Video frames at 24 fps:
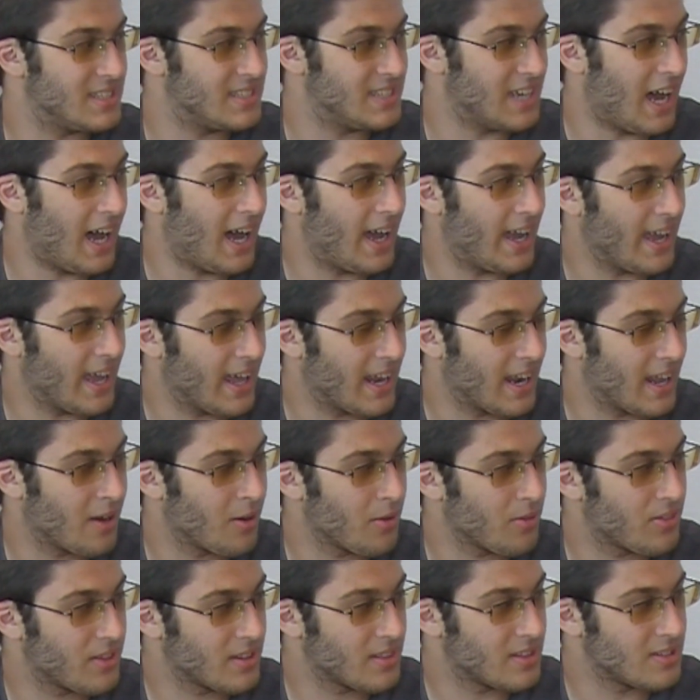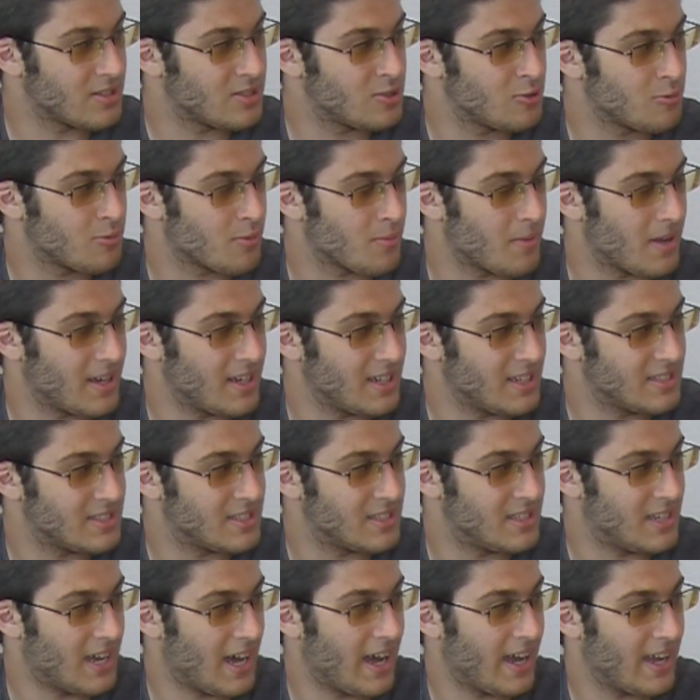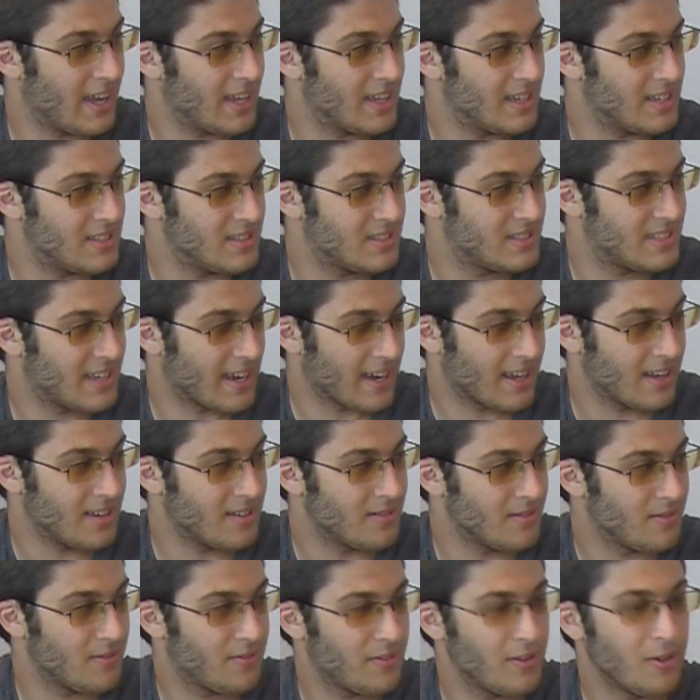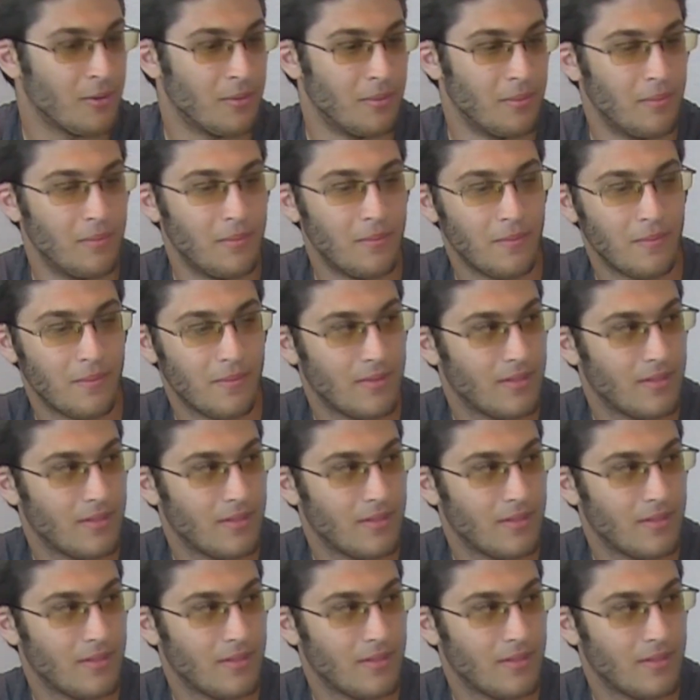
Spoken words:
going to die, and I don't think that Superman needs to die in his second film.